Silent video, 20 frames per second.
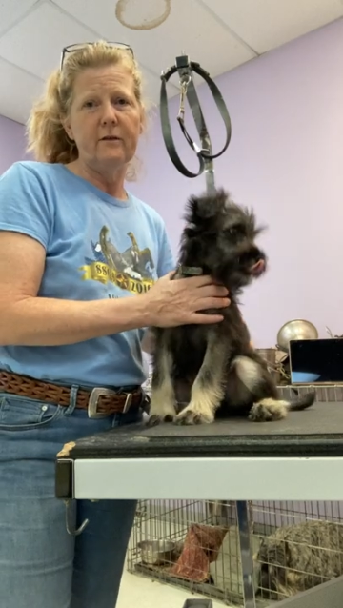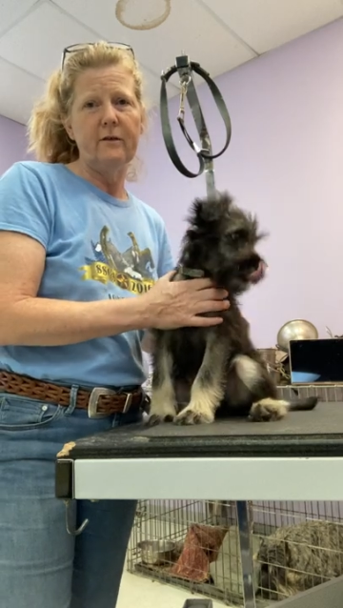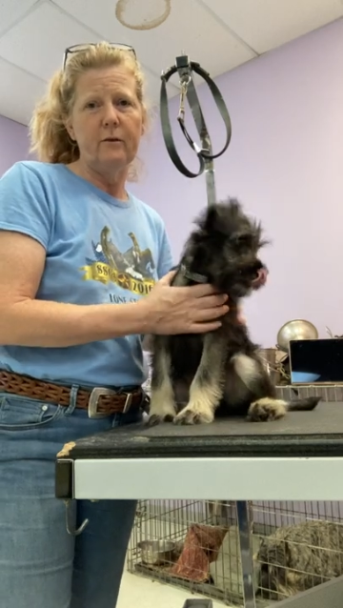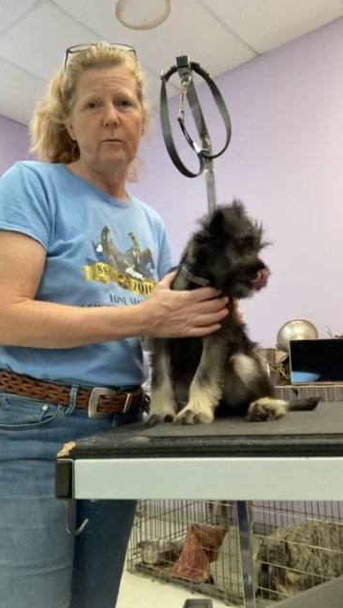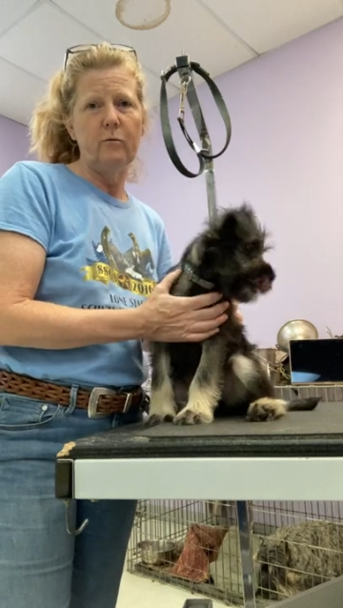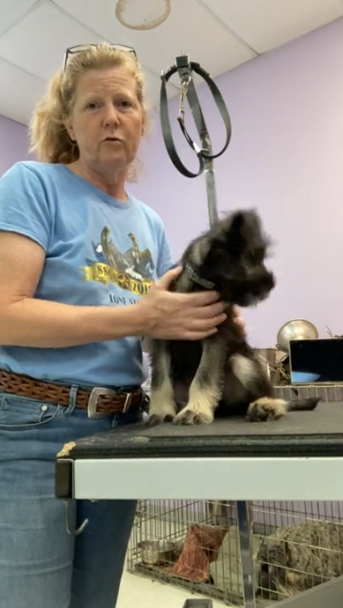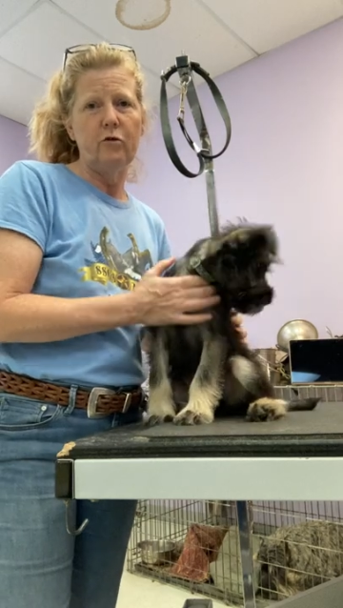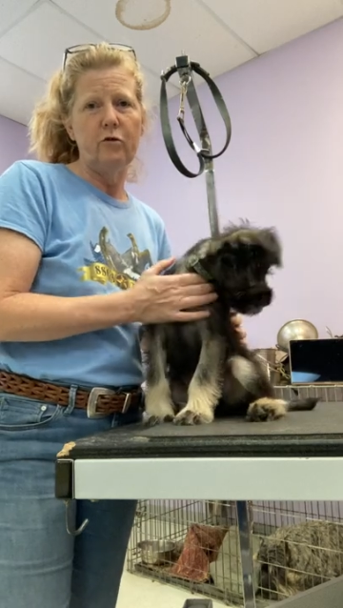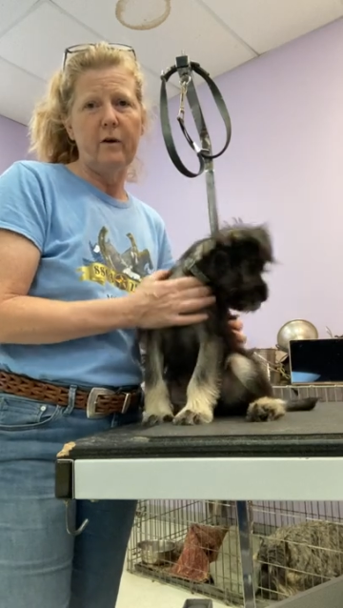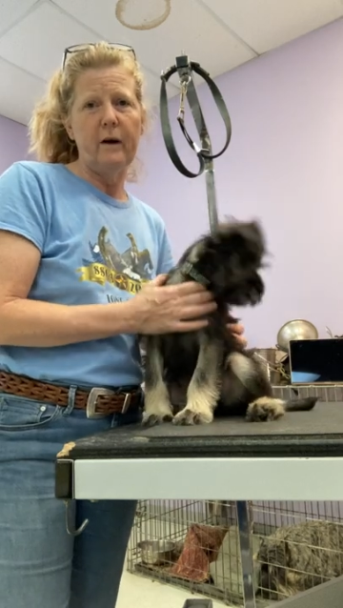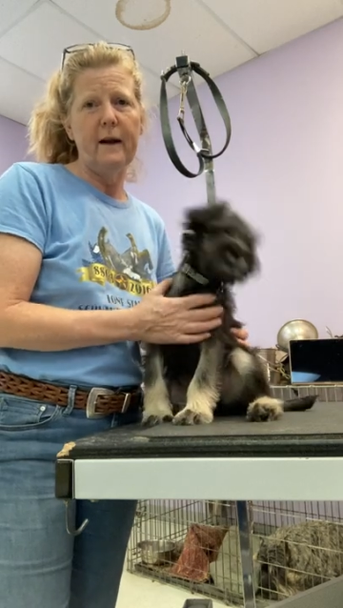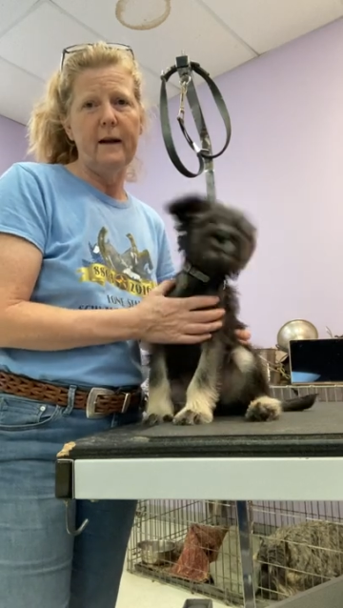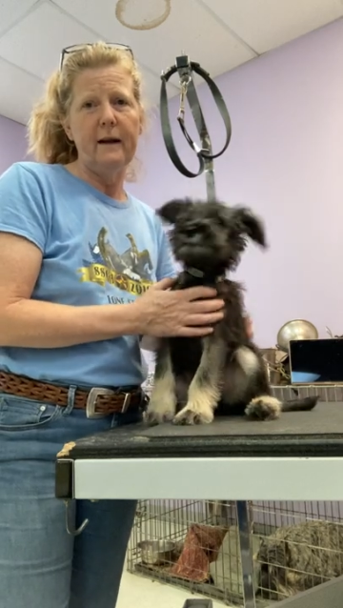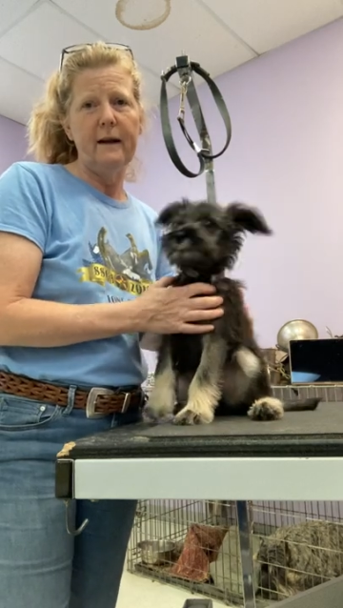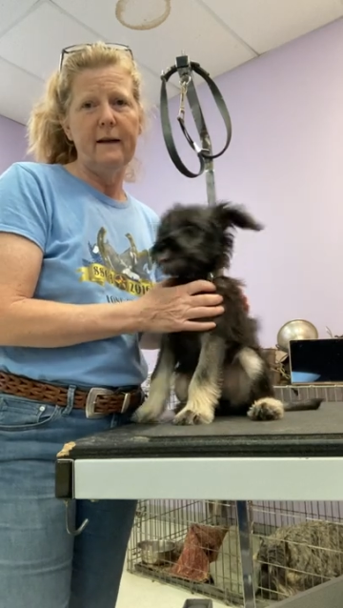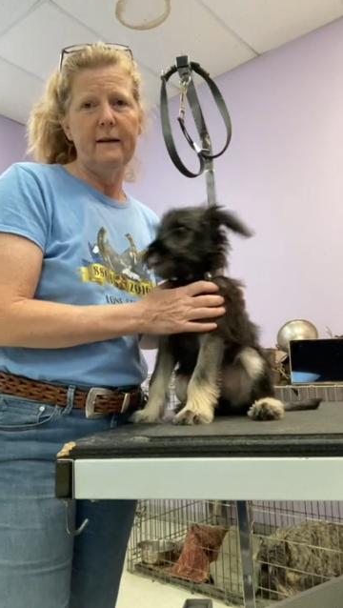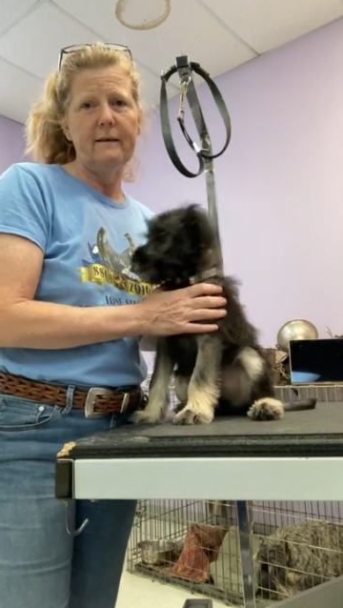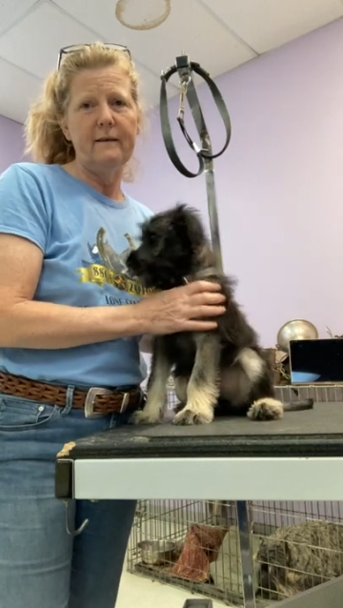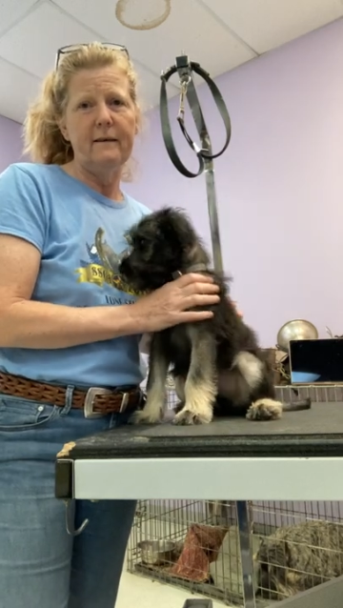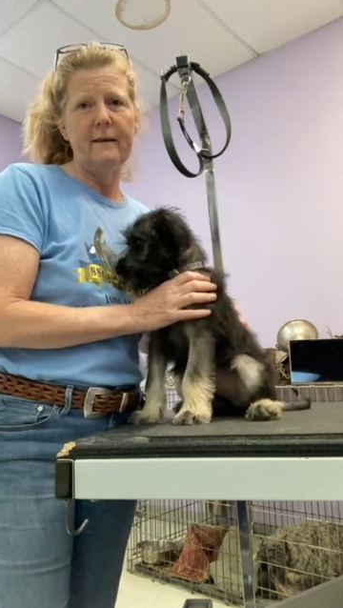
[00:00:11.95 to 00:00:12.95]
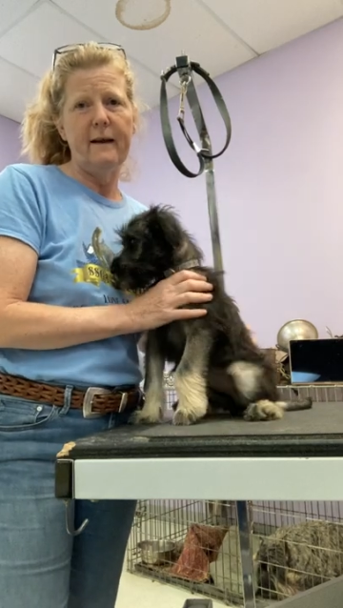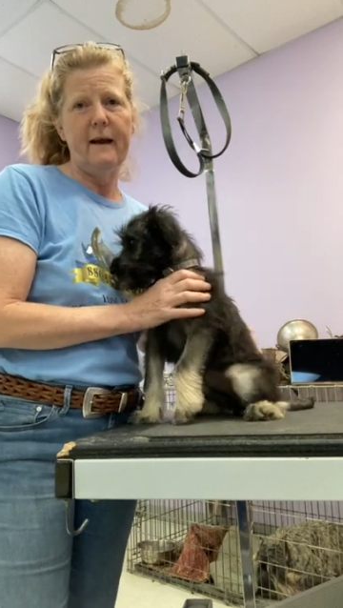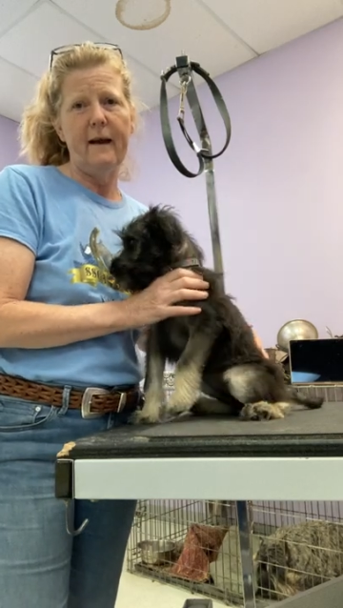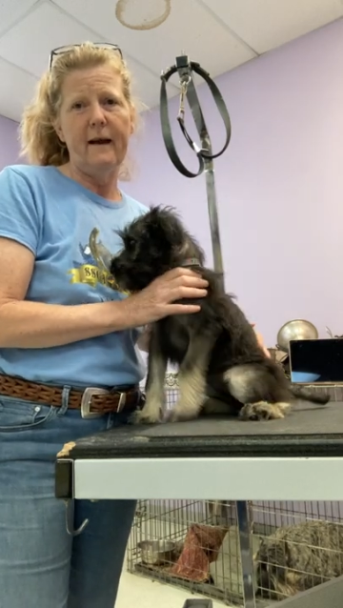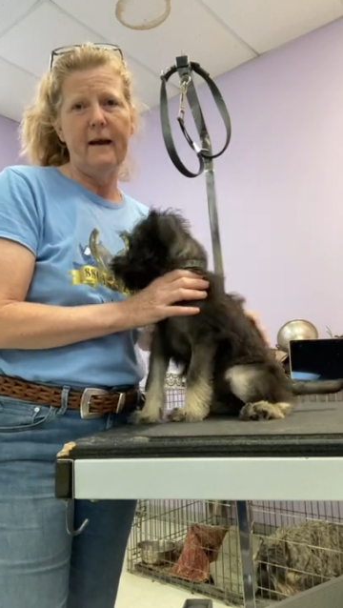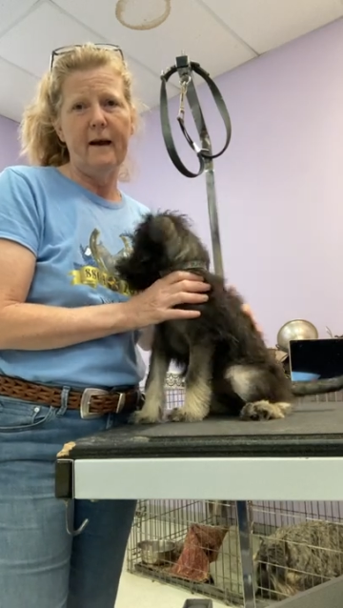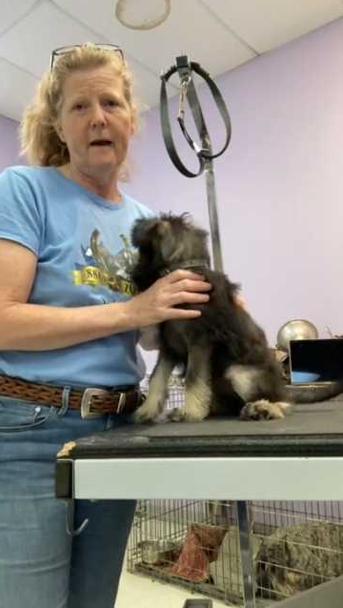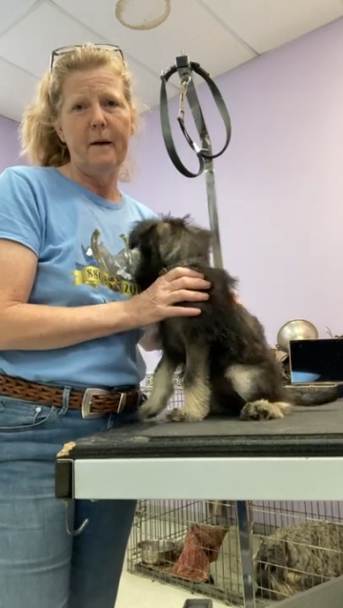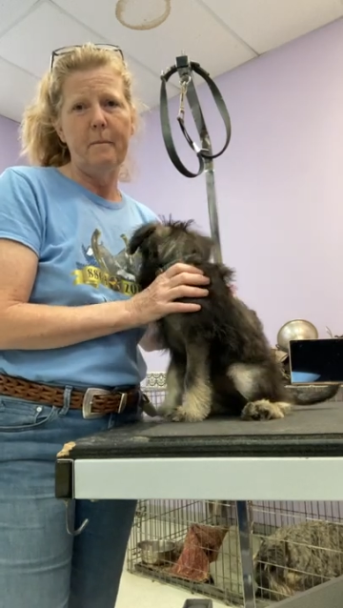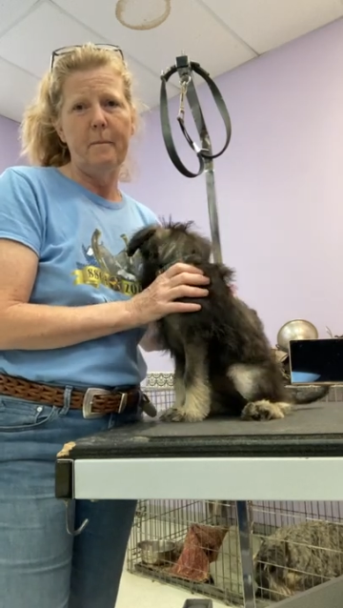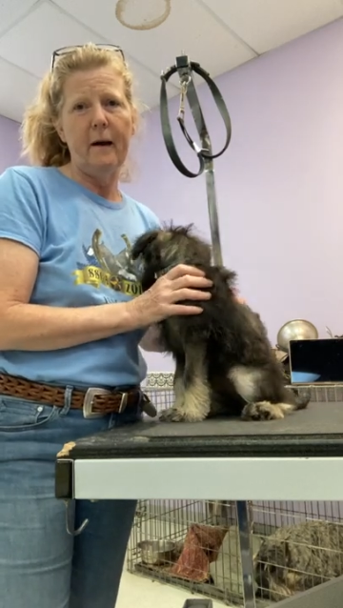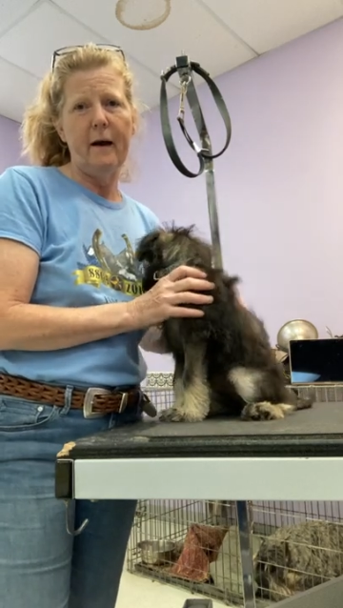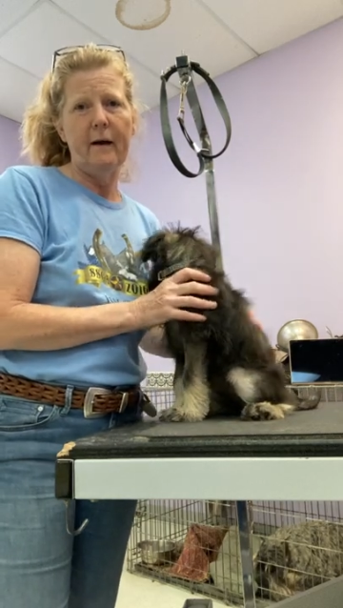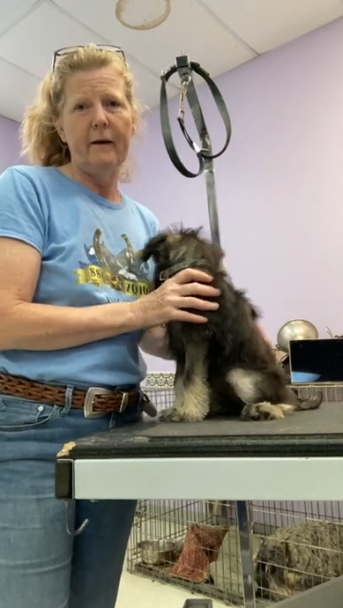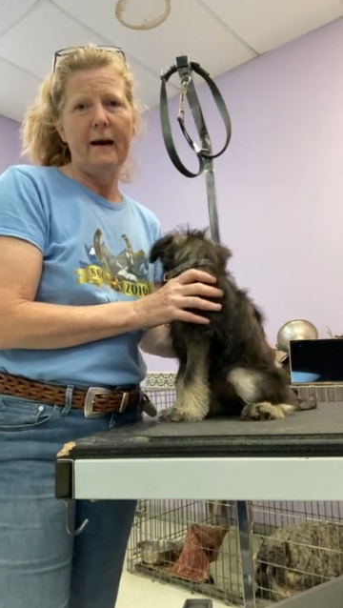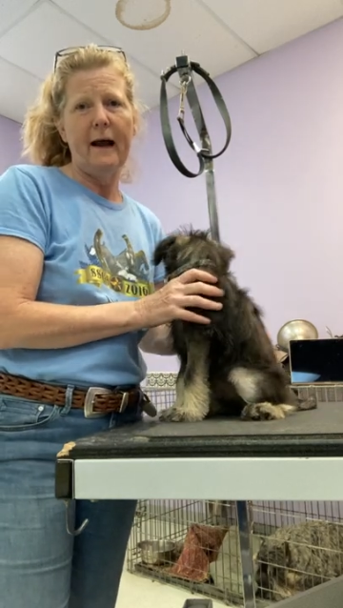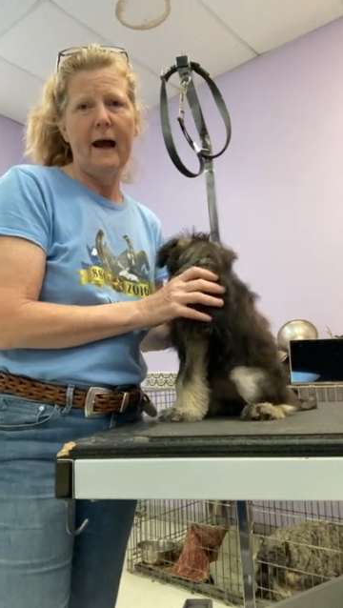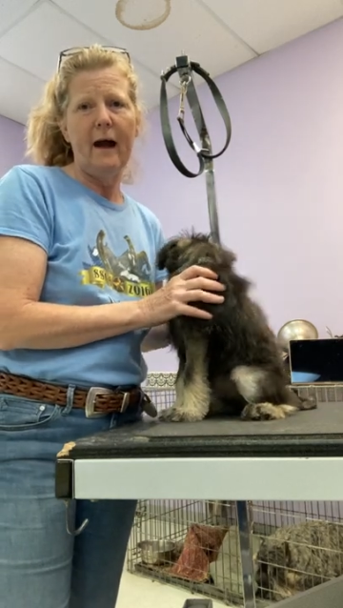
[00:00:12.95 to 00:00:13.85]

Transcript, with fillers: some training today about